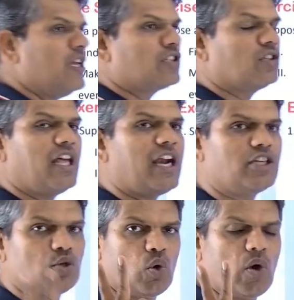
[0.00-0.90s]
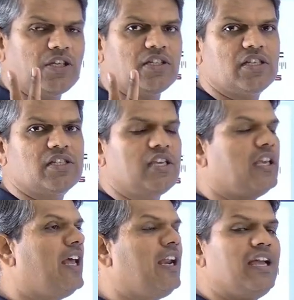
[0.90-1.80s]
so there are two quantities
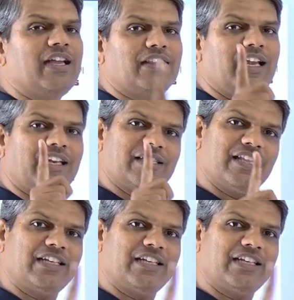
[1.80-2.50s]
here, that is the